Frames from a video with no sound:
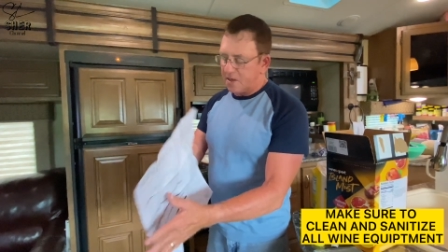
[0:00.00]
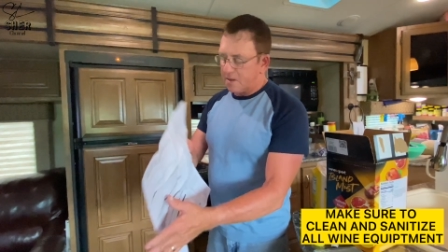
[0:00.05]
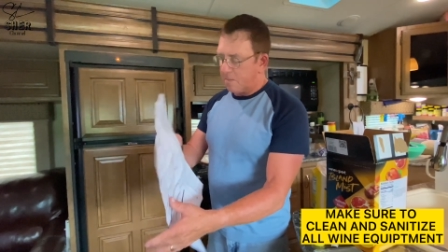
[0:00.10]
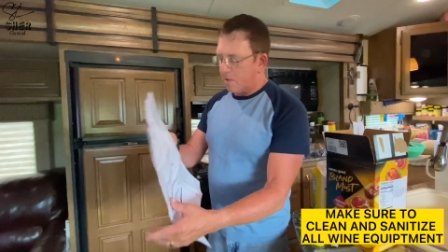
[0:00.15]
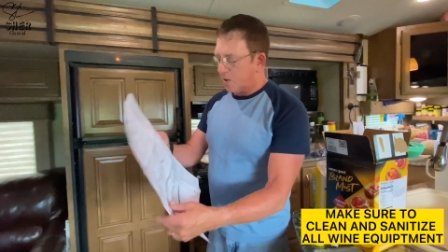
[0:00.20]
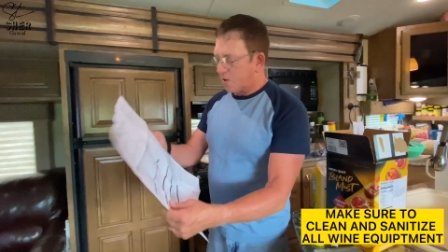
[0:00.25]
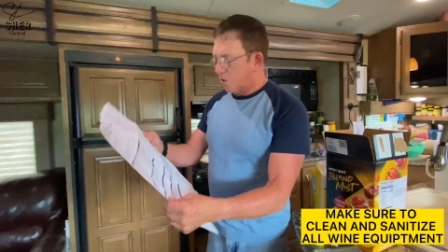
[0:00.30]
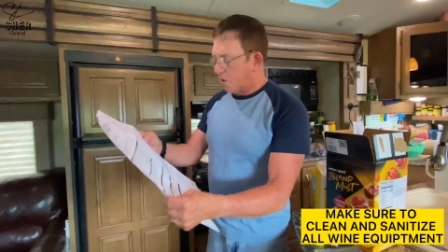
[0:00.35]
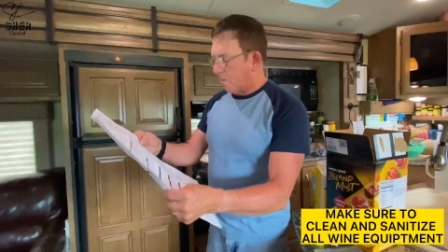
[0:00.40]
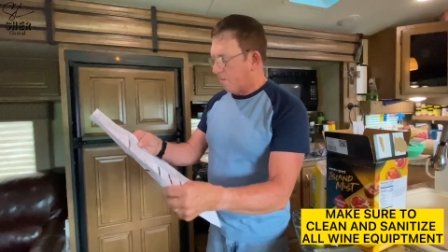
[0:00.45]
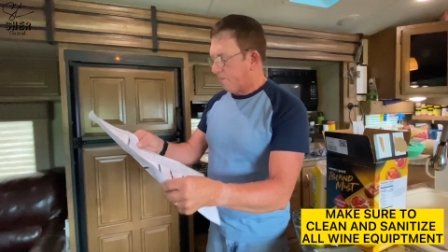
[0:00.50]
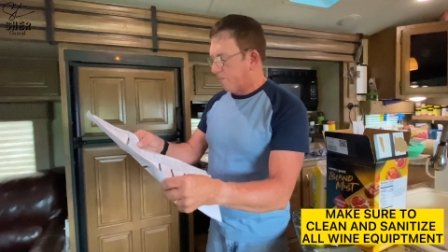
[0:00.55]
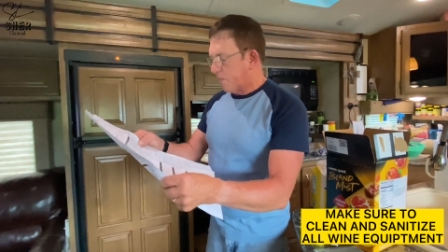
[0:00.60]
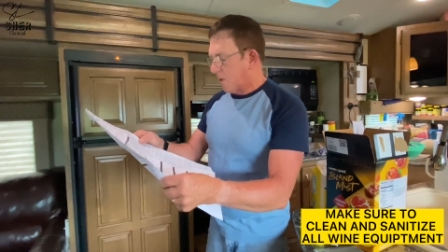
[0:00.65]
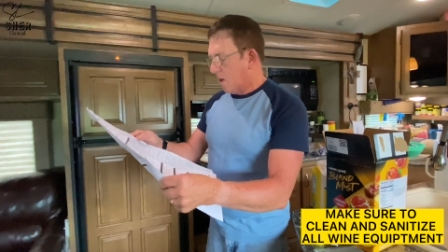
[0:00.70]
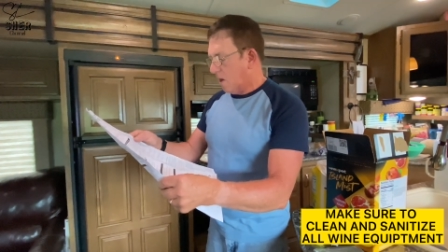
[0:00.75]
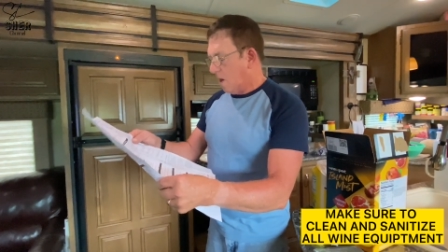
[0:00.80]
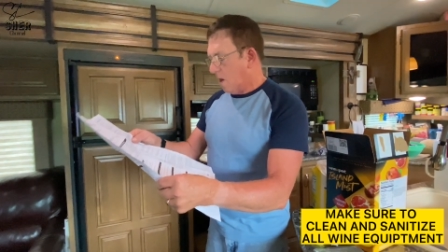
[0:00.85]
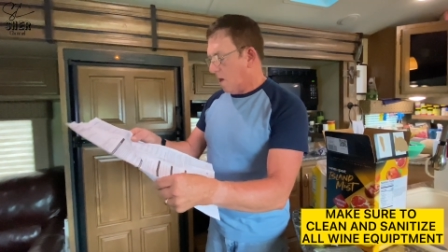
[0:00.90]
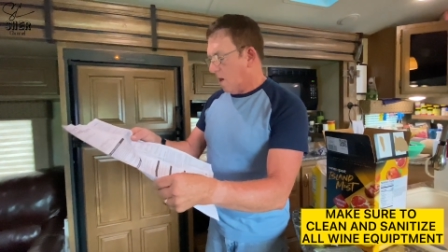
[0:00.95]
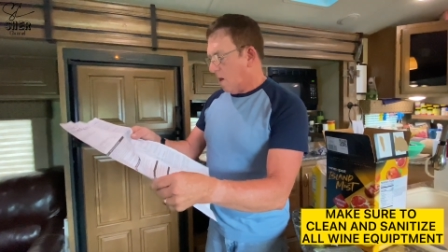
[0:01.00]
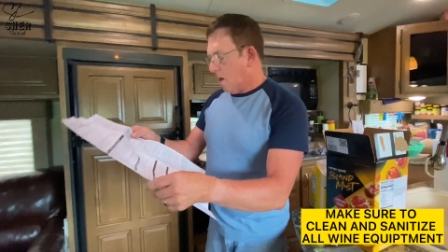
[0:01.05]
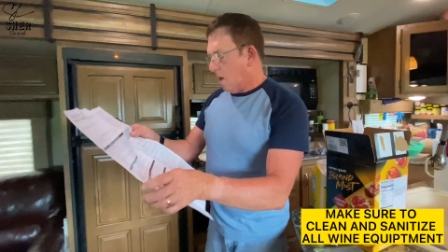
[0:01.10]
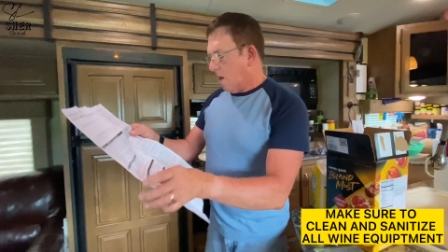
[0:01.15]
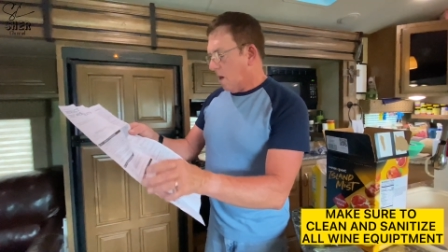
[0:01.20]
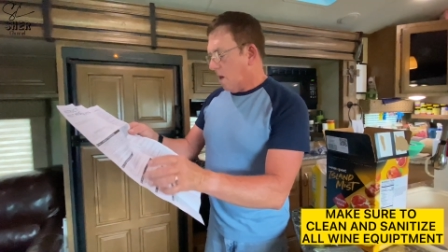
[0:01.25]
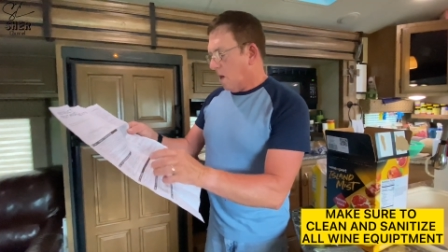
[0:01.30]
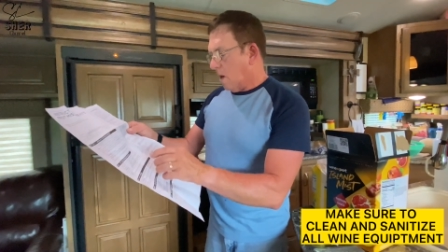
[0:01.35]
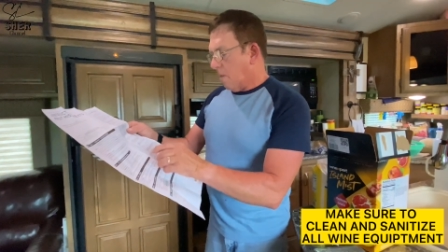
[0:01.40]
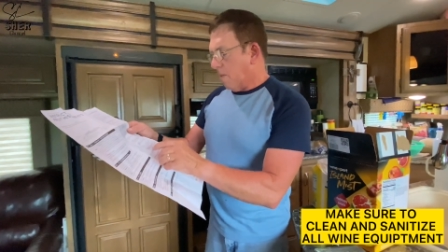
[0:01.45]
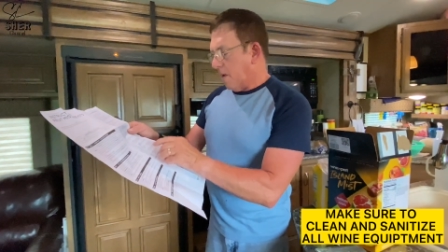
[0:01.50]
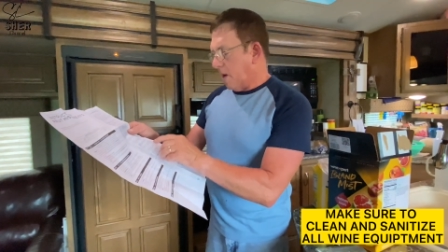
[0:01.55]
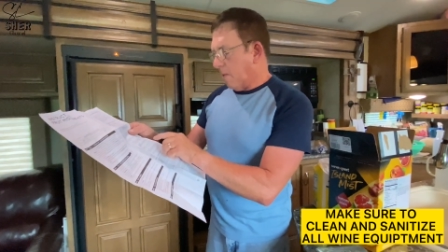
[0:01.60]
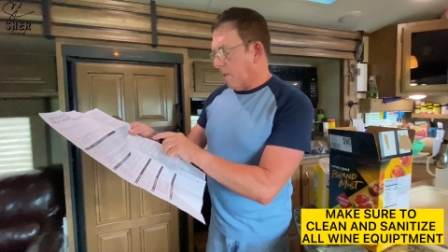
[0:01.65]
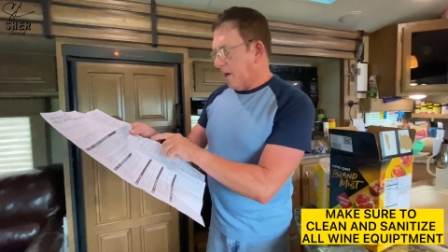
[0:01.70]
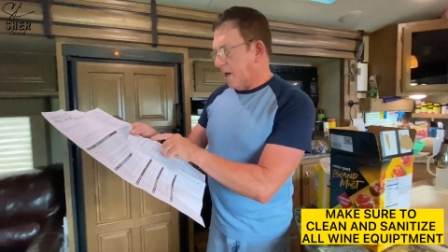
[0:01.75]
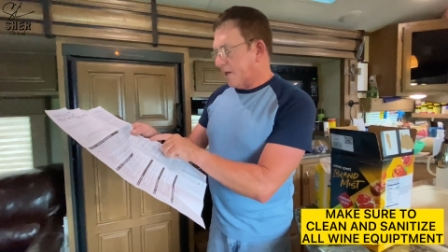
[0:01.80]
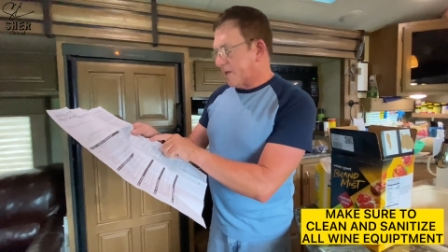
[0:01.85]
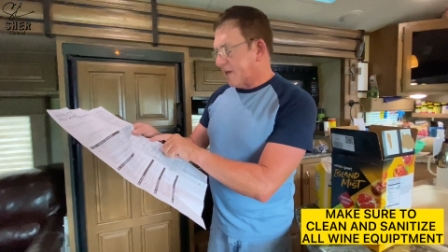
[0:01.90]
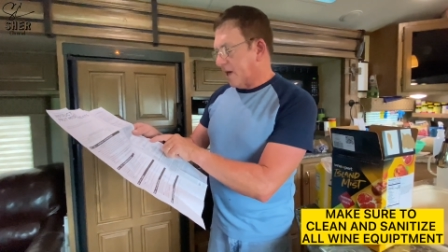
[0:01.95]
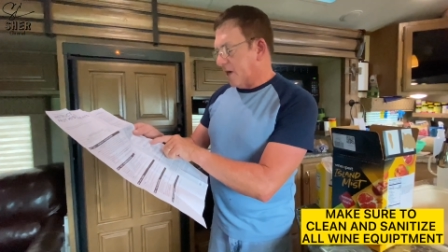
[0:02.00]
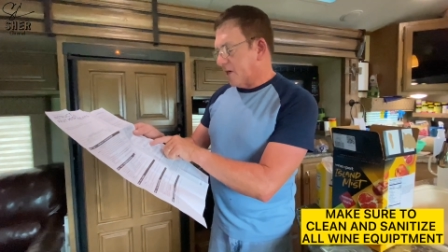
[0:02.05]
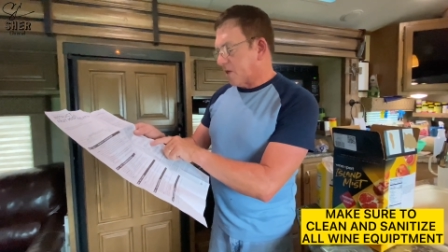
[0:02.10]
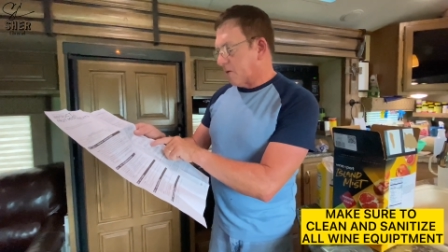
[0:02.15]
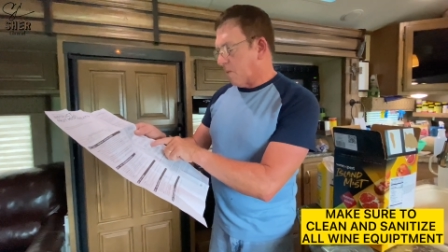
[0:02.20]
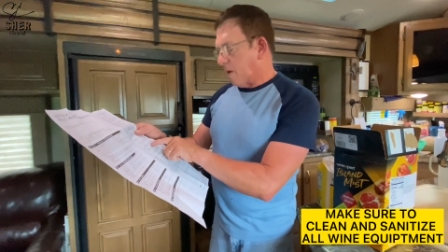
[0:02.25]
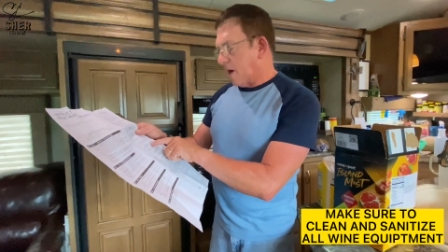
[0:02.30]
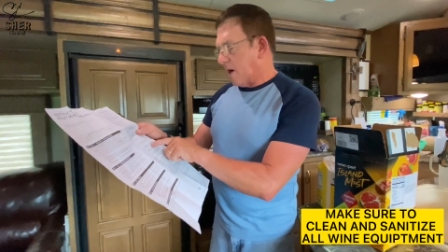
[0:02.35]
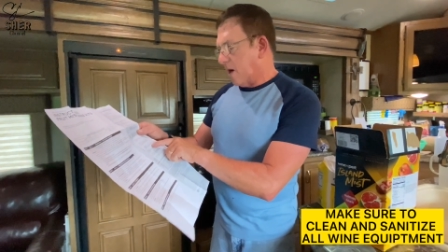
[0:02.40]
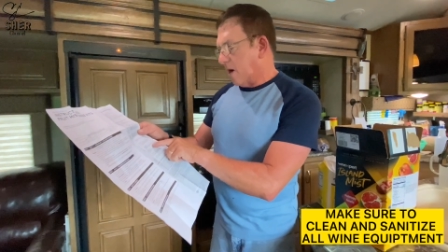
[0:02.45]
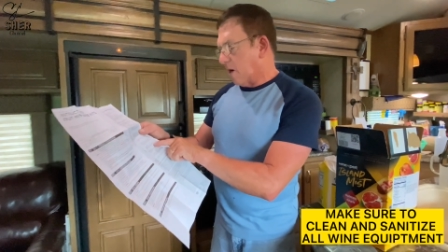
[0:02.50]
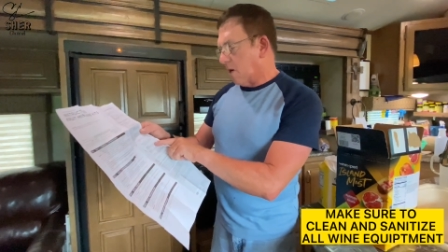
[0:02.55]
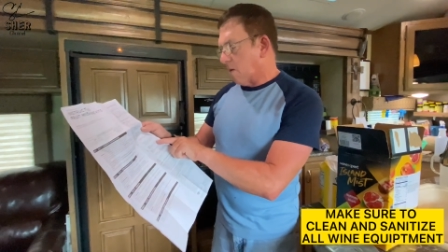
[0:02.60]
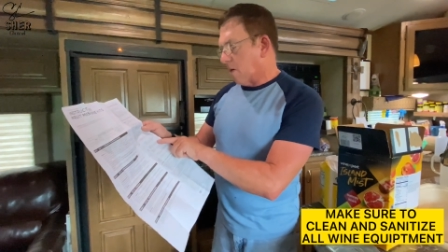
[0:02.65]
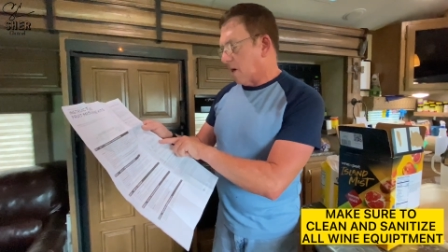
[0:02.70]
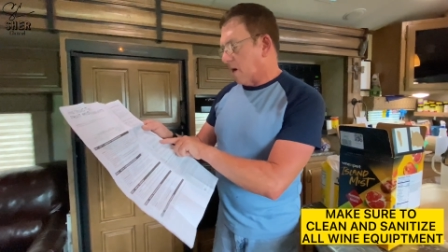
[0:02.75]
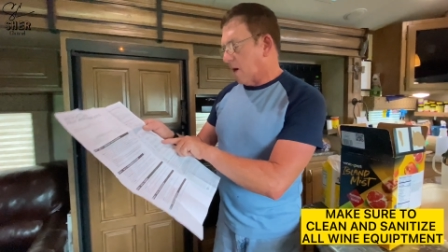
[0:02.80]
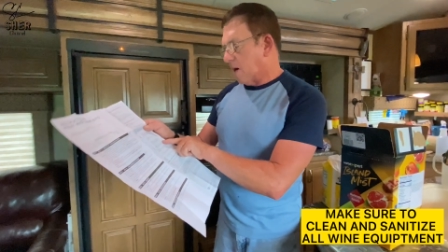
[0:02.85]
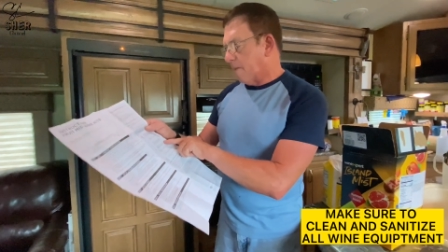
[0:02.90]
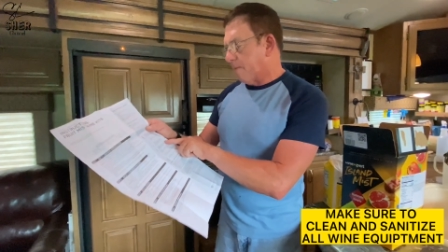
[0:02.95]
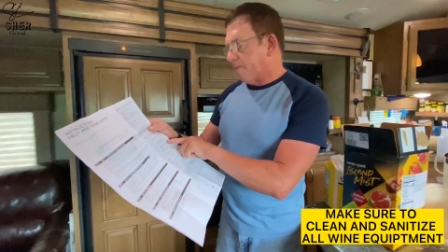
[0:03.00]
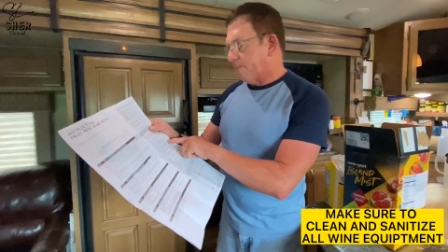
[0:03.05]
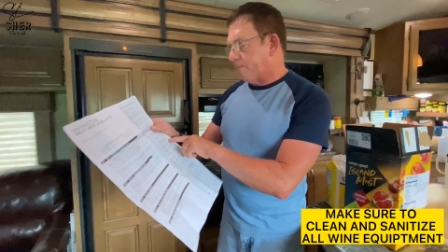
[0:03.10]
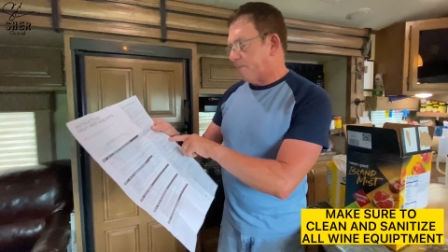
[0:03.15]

I'm not sure. But anyway, it tells you right here. Um,